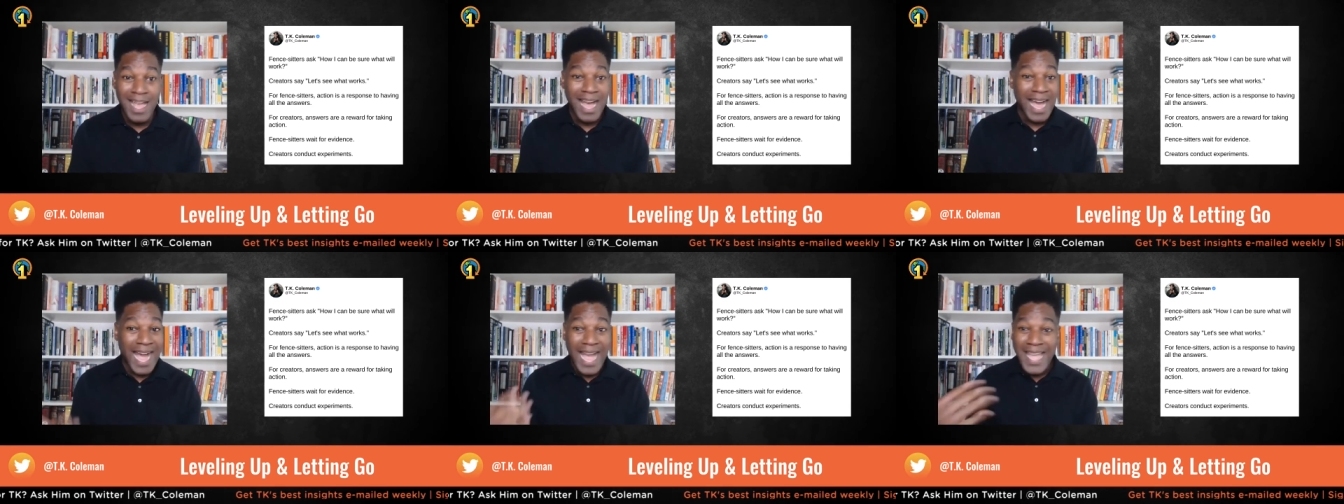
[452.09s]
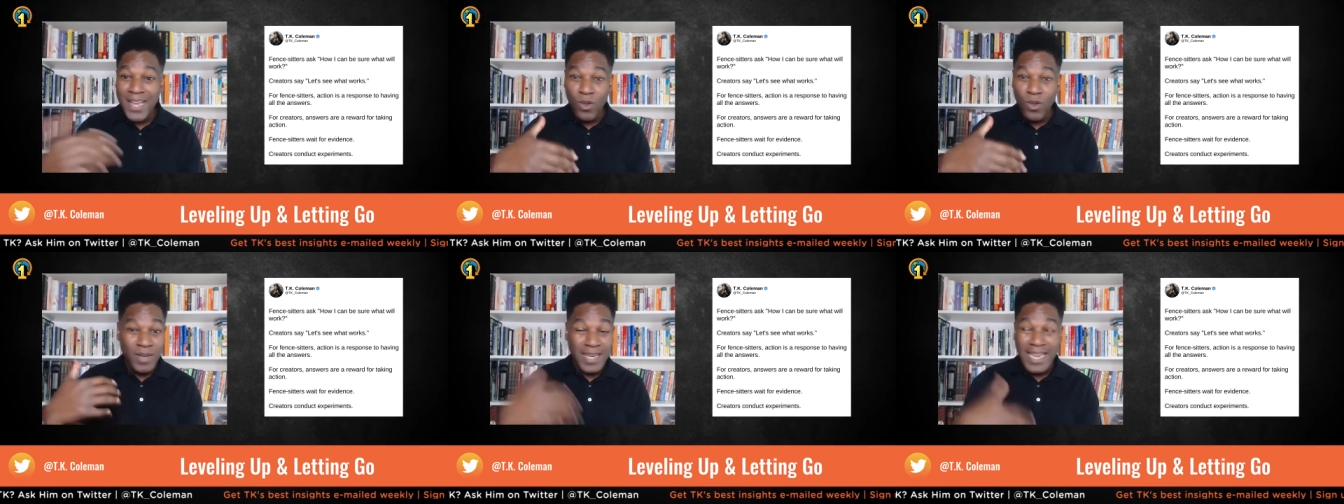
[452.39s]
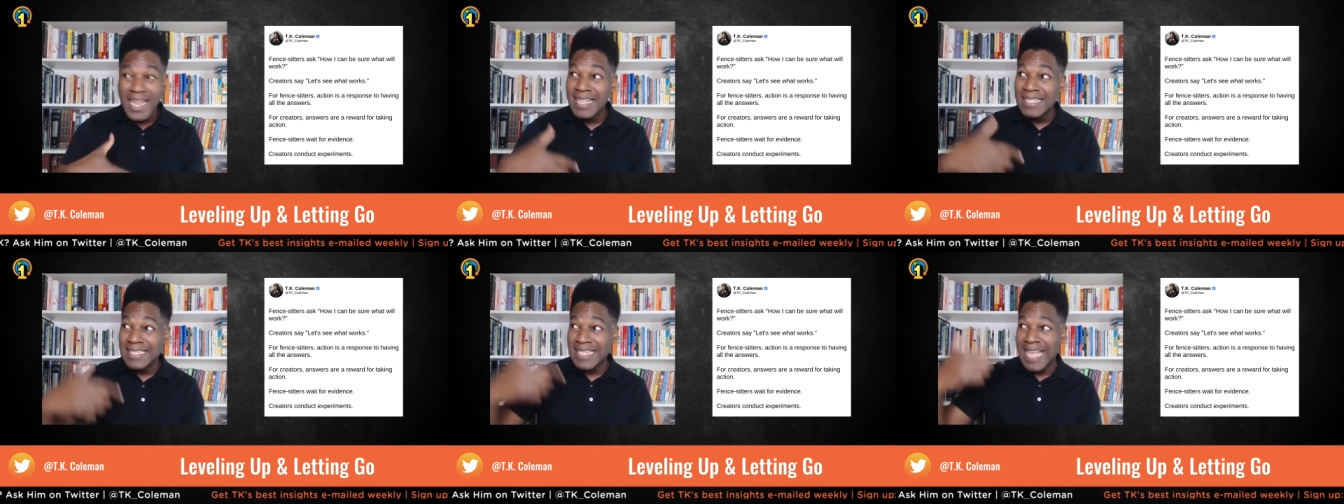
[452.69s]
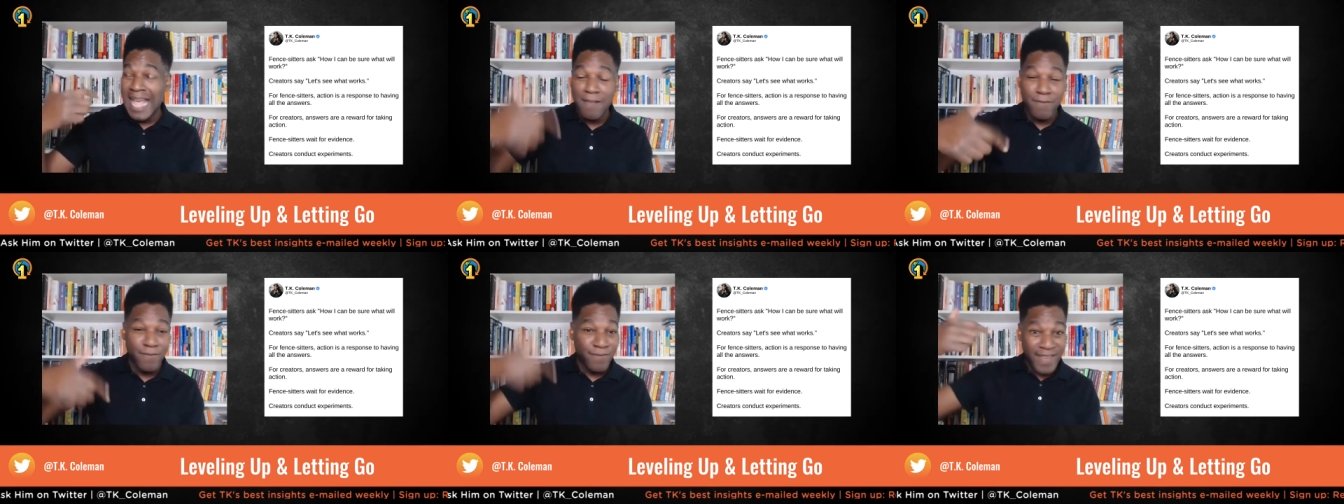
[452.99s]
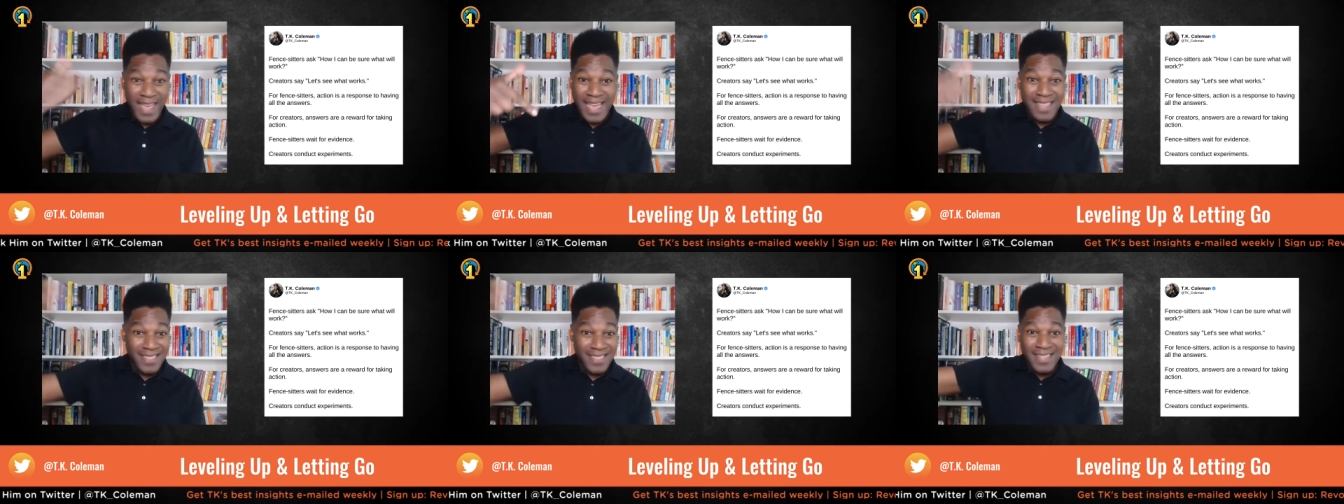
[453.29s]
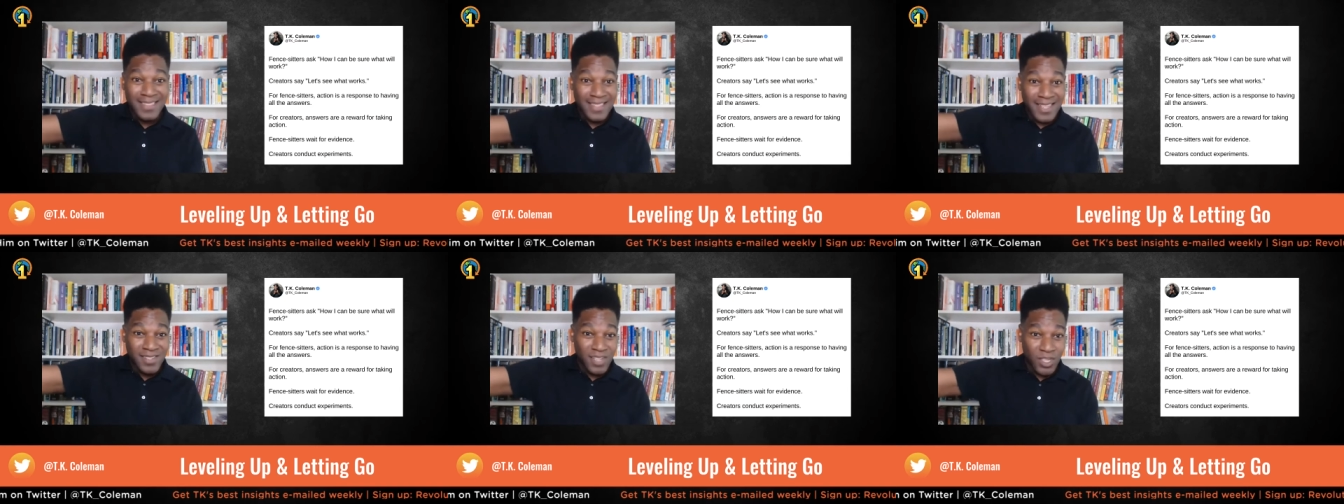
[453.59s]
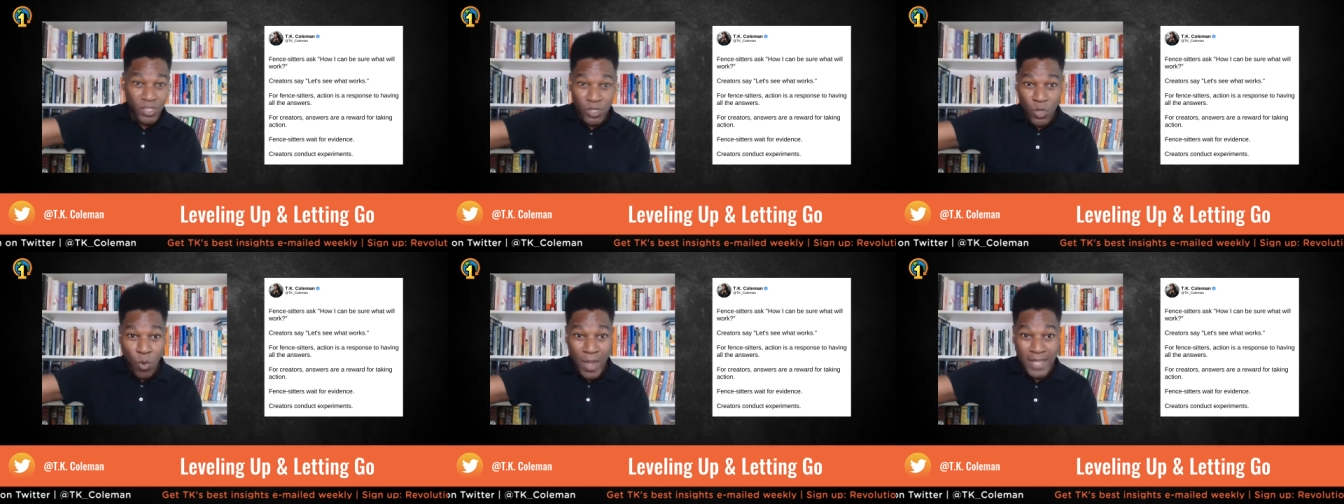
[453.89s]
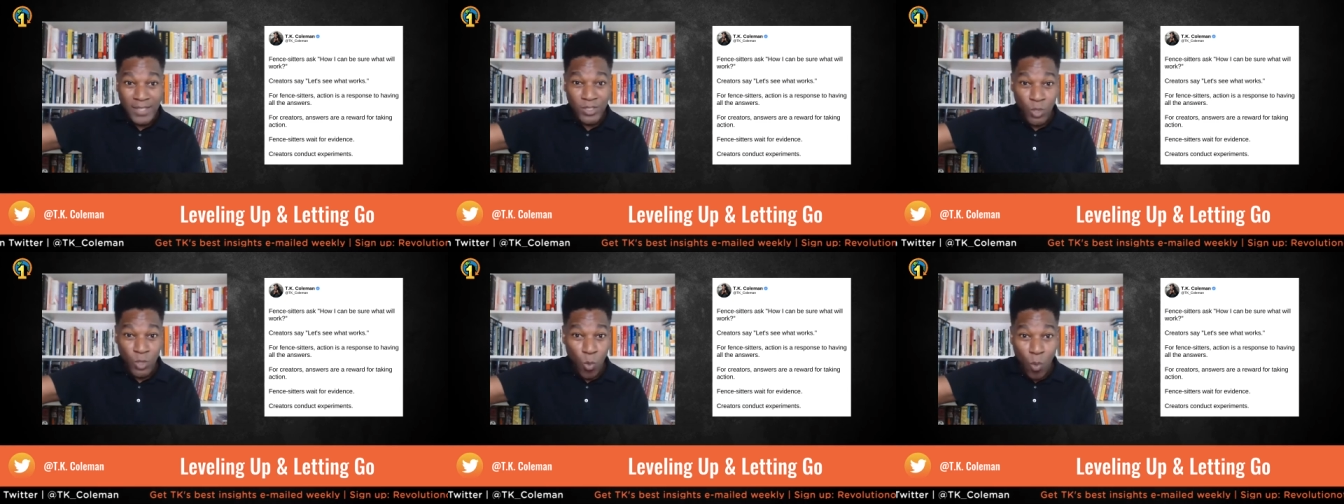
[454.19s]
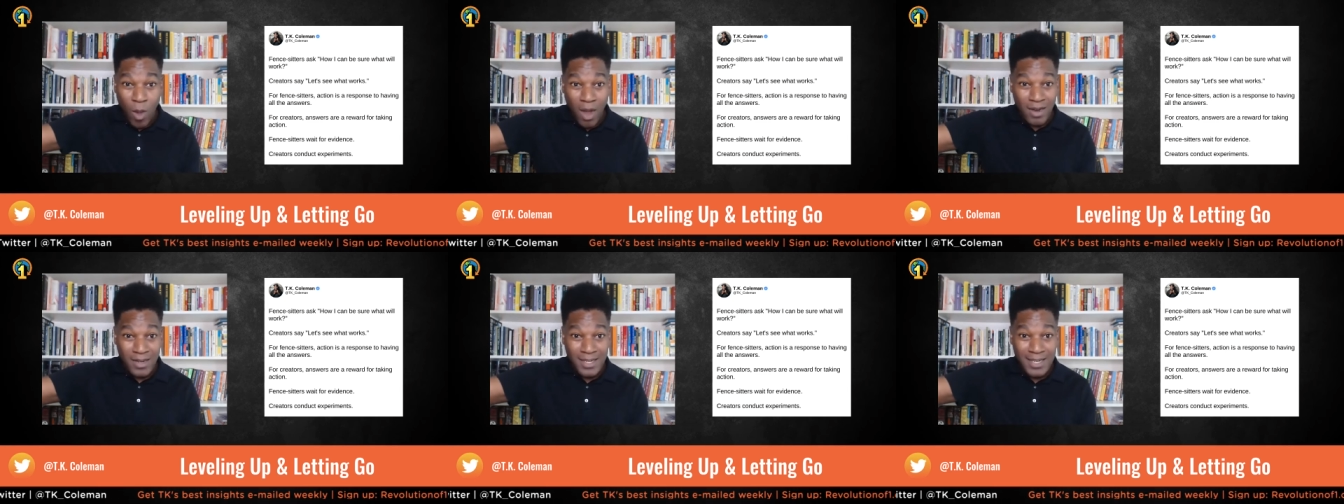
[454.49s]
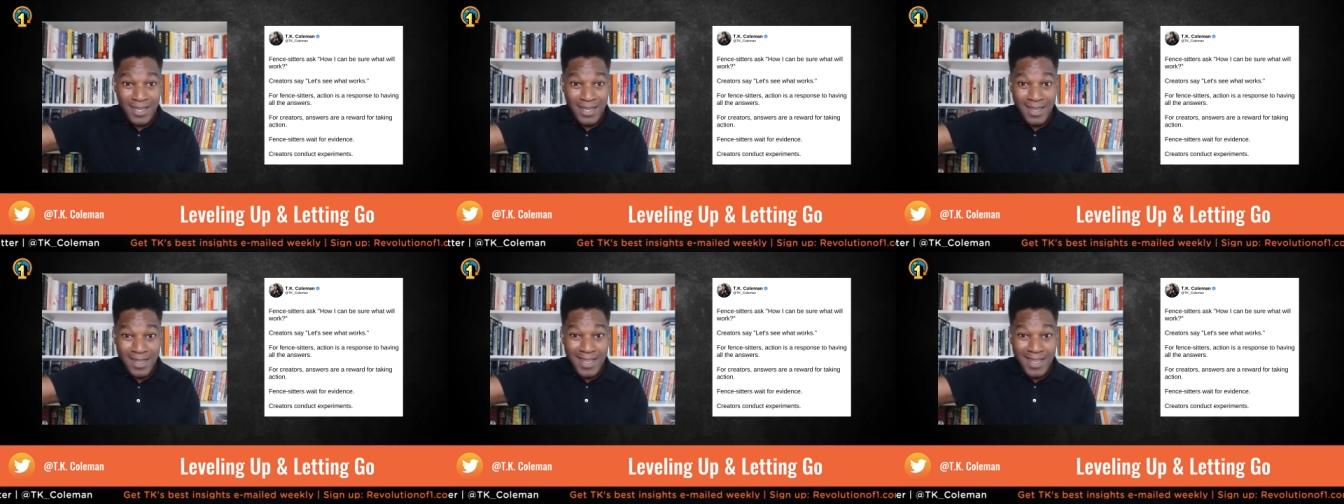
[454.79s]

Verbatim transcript: I don't need to have faith that this is going to work.